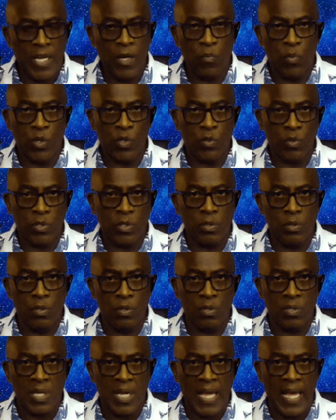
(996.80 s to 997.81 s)
and we're going to
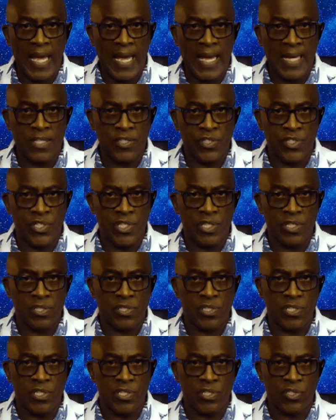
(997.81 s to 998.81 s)
look at
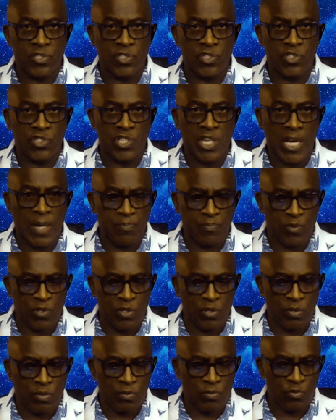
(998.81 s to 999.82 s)
Genesis
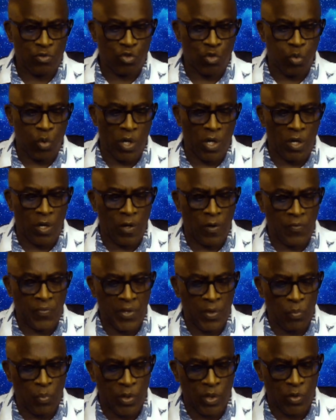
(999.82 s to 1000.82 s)
chapter 12,
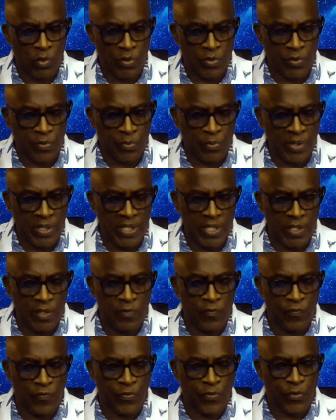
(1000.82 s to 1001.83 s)
and we're going to
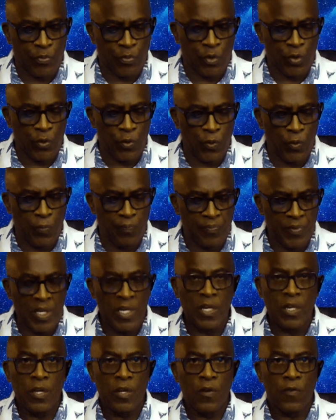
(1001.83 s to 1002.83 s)
read through
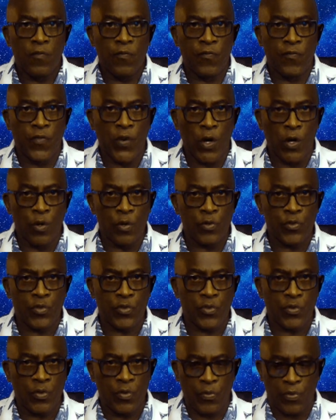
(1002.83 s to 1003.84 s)

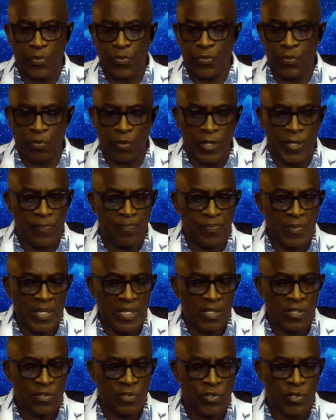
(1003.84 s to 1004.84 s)
verse 3.
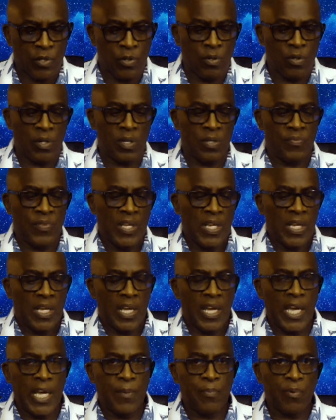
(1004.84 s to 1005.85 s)
So
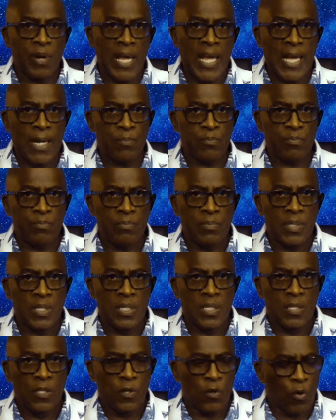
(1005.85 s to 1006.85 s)
Abraham
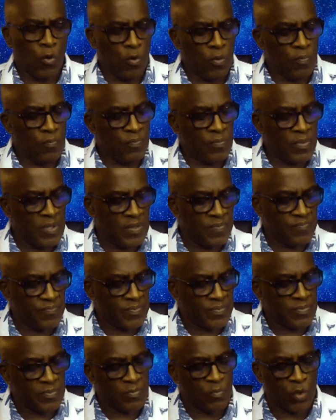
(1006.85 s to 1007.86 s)

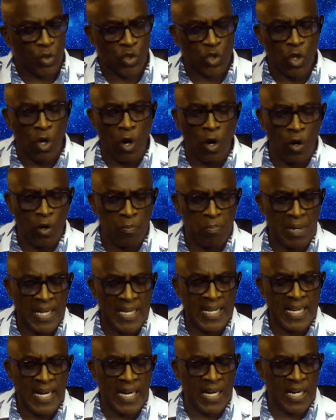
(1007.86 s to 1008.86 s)
was called
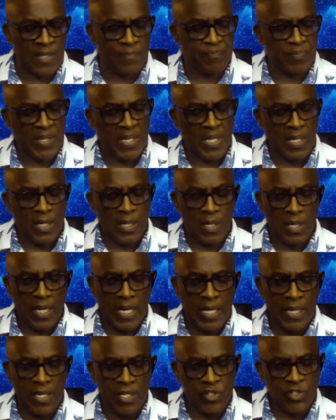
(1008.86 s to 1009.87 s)
by God,
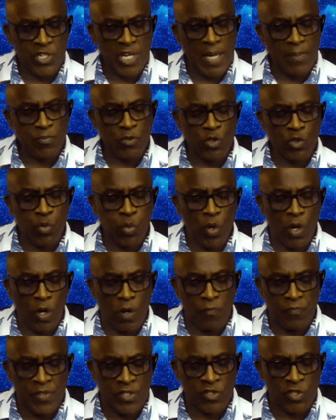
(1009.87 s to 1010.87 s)
and in chapter
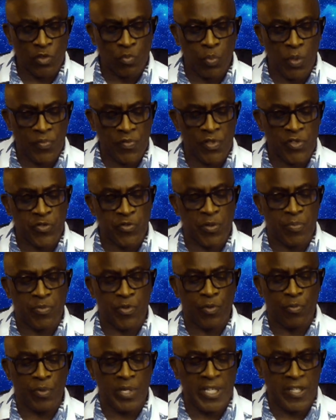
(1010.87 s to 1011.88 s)
12, this is what the
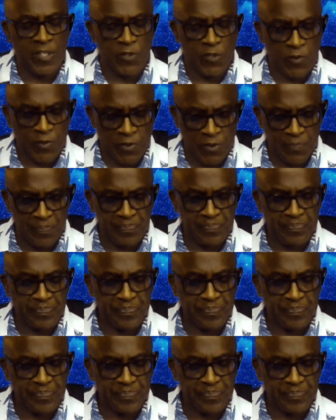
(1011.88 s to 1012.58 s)
scripture reads.